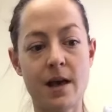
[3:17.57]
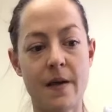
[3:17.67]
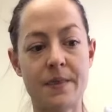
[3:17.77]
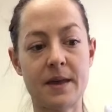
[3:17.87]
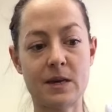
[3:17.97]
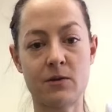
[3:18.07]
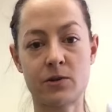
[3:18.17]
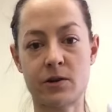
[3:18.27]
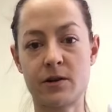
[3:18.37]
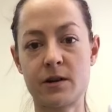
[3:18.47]
And then you
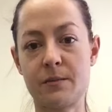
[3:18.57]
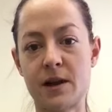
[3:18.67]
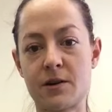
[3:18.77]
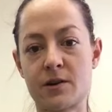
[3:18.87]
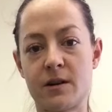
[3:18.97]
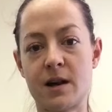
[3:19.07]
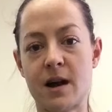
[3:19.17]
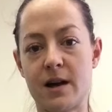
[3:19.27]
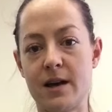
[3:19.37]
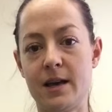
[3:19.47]
turn your blender on
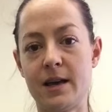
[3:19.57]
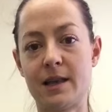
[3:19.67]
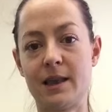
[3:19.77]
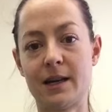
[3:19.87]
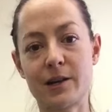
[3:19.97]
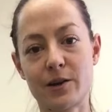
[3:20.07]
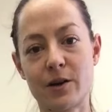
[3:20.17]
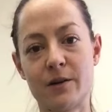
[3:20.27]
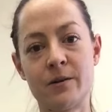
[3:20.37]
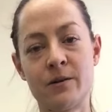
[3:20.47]
high and let it
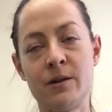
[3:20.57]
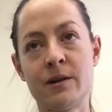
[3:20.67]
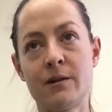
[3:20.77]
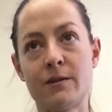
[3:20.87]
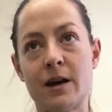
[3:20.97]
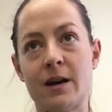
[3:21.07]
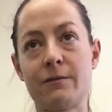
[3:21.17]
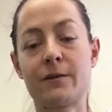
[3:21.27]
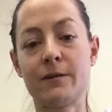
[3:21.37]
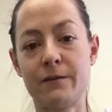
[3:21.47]
go
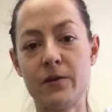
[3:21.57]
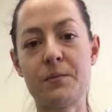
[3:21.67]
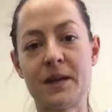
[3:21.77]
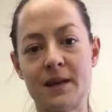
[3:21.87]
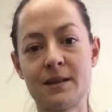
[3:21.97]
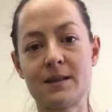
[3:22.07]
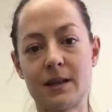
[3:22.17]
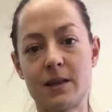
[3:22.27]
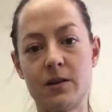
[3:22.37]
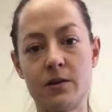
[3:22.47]
for a few minutes.
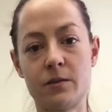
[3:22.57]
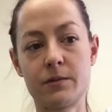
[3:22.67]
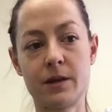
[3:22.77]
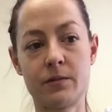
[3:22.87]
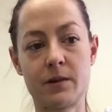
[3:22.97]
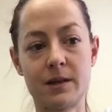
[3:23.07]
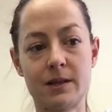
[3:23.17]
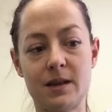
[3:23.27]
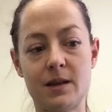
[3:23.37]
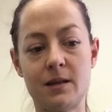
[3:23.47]
Like, you don't really want to
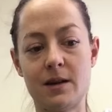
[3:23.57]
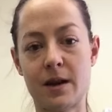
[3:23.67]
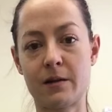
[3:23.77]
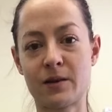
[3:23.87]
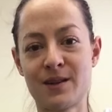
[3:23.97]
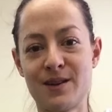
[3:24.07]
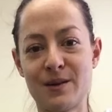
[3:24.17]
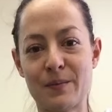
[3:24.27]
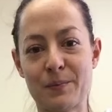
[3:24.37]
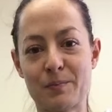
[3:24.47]
see nut
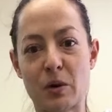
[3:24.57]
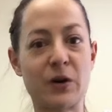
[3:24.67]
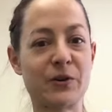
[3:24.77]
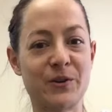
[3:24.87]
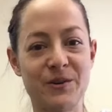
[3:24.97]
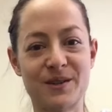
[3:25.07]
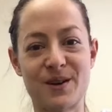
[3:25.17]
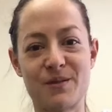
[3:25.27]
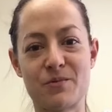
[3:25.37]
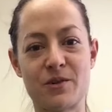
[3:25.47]
particles
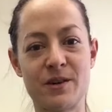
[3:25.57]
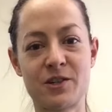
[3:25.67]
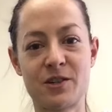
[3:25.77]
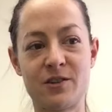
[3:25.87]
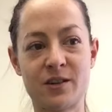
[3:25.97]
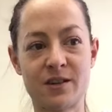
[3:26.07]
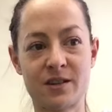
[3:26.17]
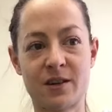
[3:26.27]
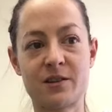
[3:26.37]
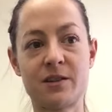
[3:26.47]
anymore. It should just
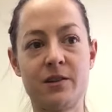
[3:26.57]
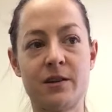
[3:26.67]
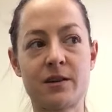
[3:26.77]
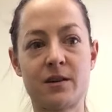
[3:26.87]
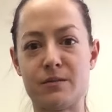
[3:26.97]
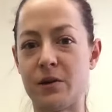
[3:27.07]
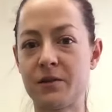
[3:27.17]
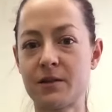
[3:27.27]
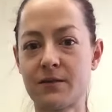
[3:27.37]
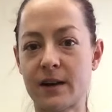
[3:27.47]
start to look
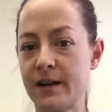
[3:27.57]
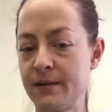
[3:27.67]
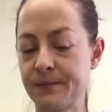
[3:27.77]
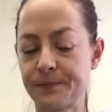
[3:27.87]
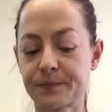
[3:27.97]
emulsified.